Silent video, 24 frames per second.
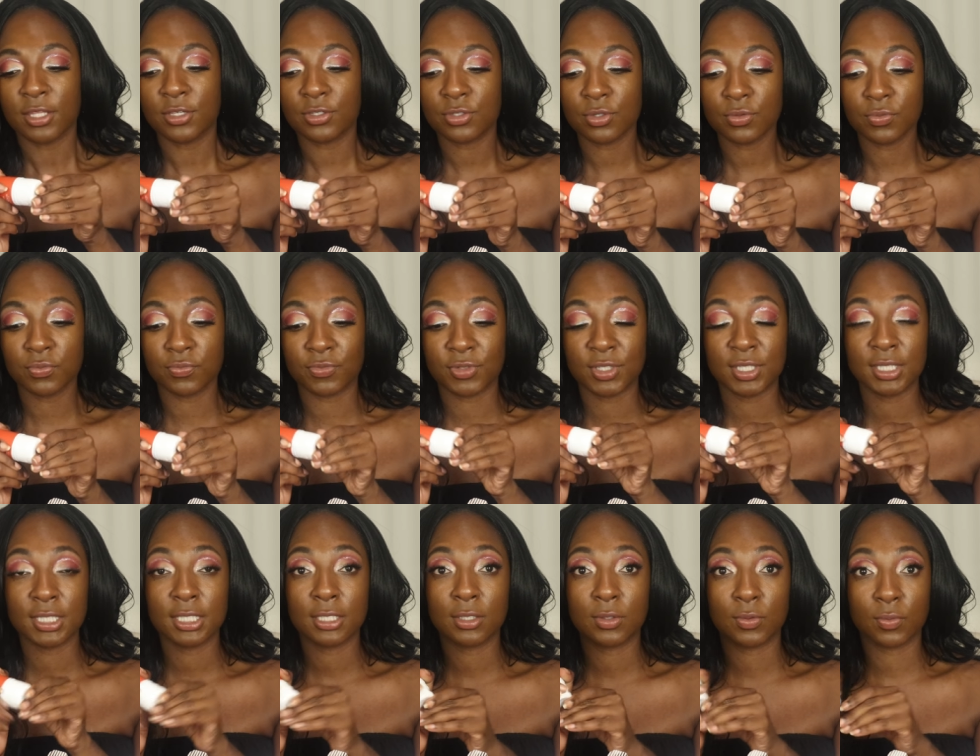These are
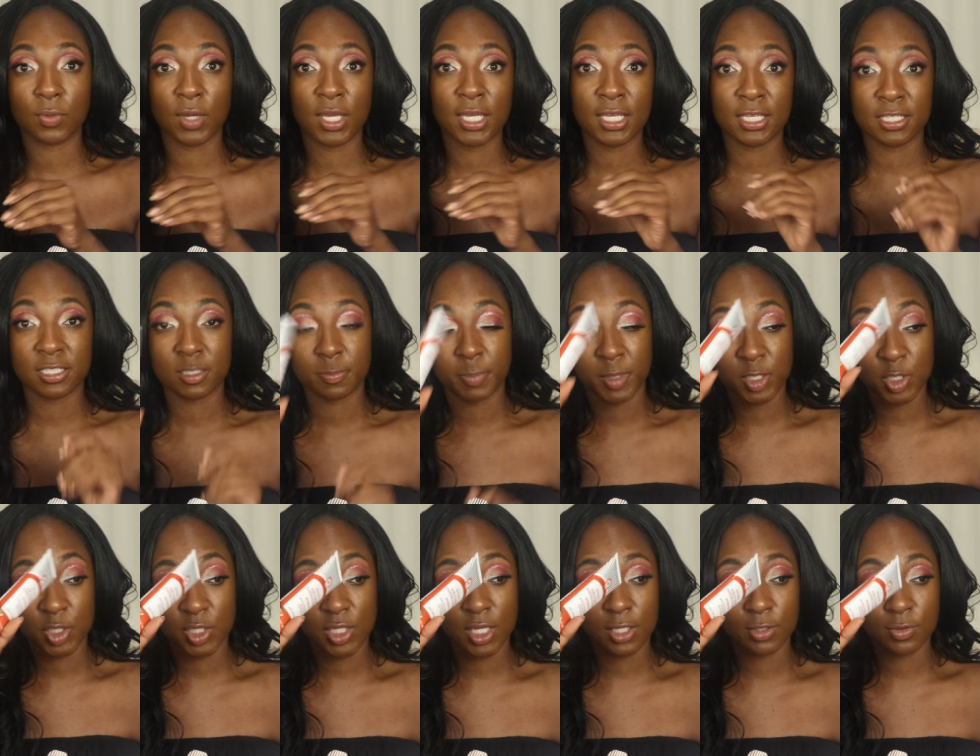really great,
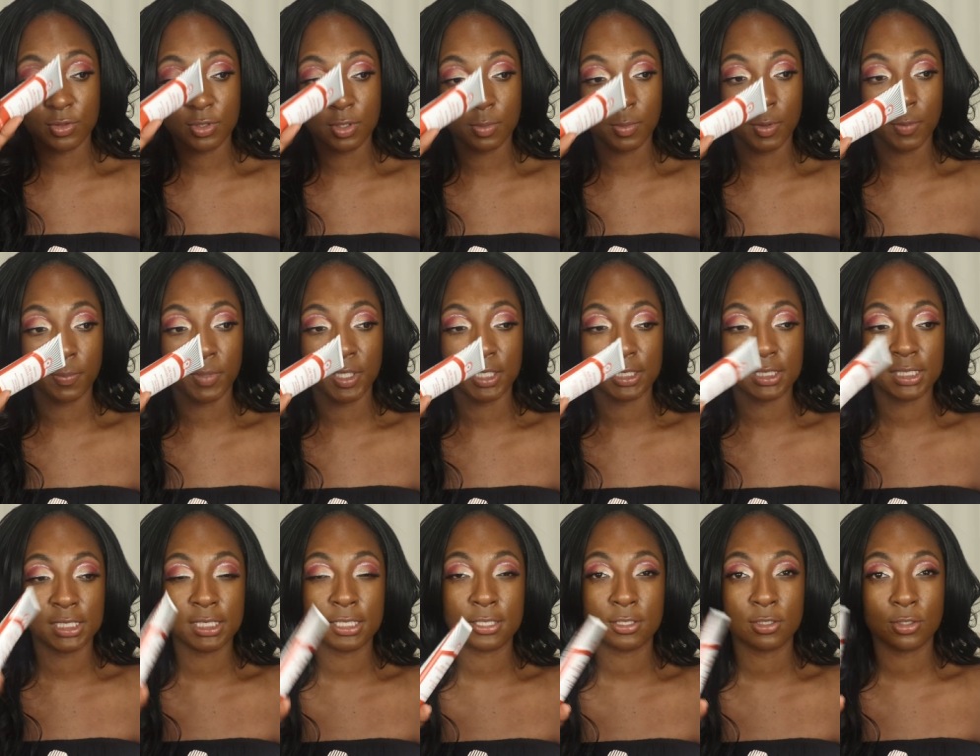especially I use them on my
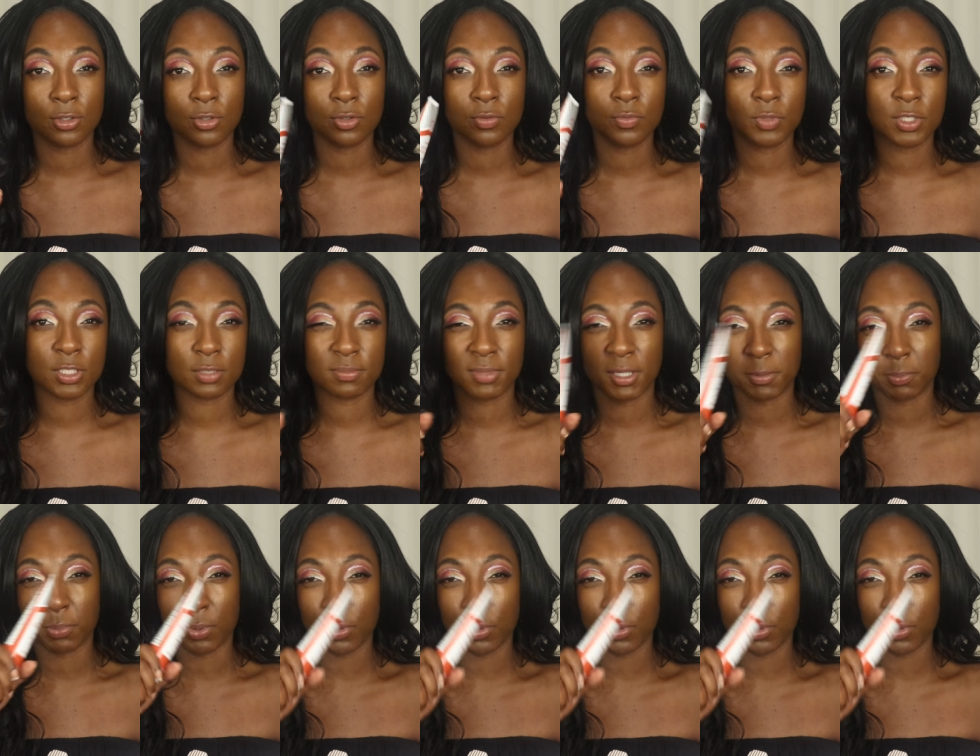T-zone because my